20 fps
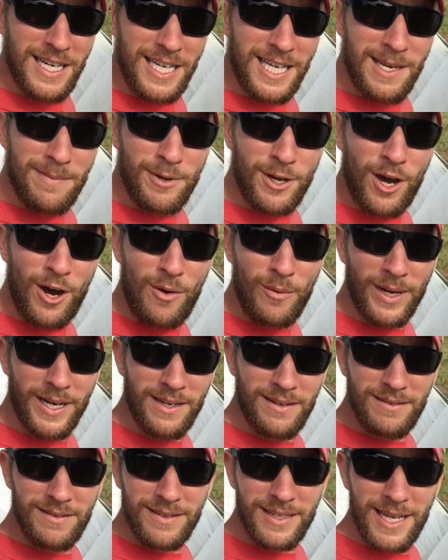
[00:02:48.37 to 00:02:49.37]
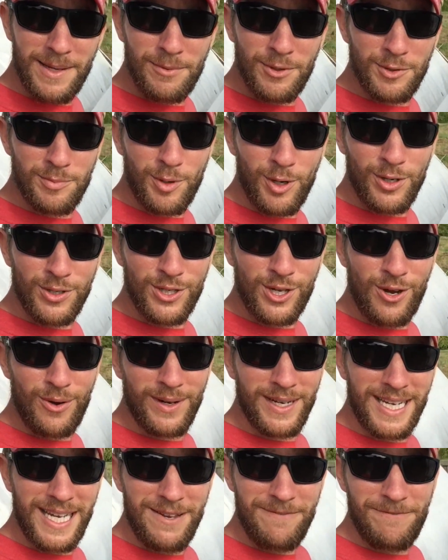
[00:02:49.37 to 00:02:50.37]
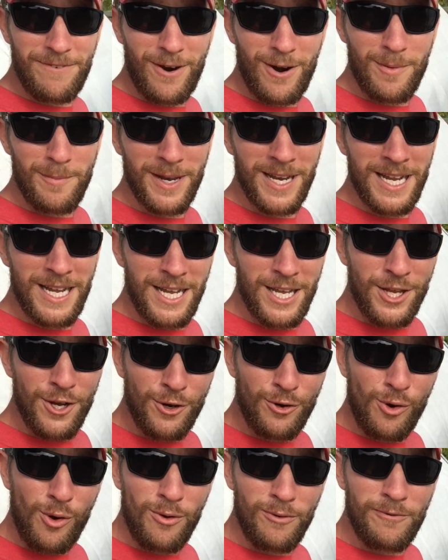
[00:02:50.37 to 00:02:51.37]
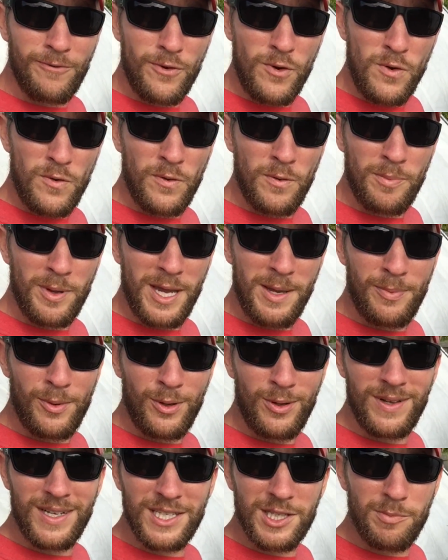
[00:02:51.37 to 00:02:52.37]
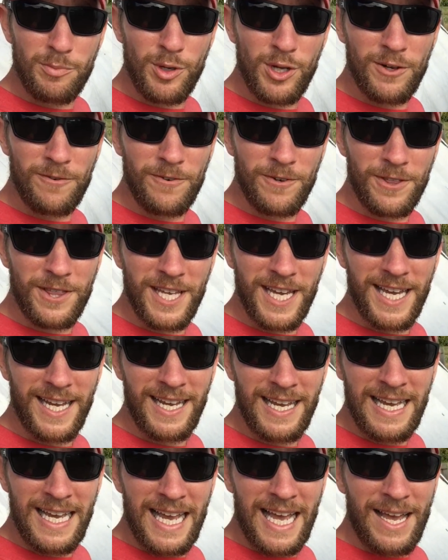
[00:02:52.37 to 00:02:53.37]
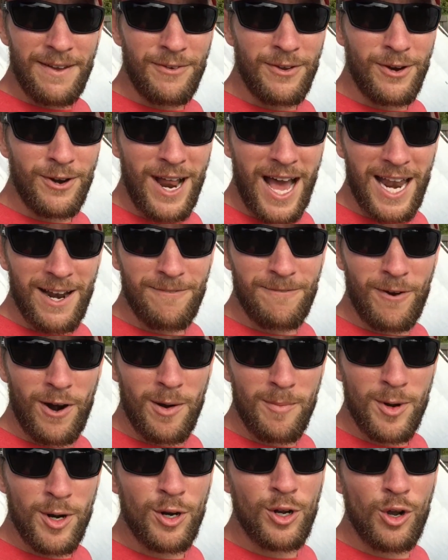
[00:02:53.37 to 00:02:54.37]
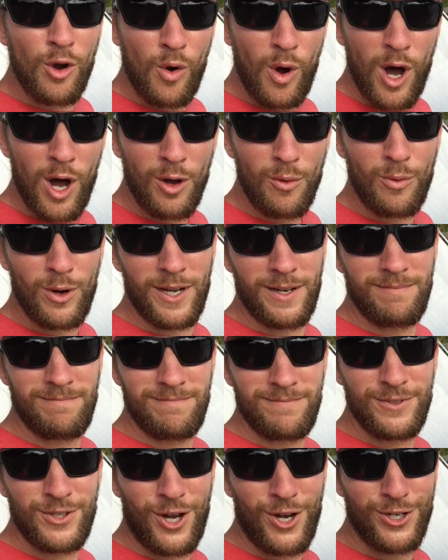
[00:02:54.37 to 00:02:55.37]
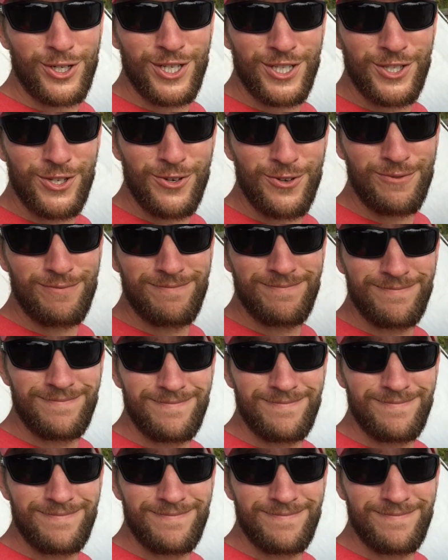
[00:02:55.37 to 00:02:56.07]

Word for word: Keep it going. Keep those birds going. Keep farming. You're growing food for people. It's a beautiful thing. If you're not a farmer, go hug one. Talk to you soon.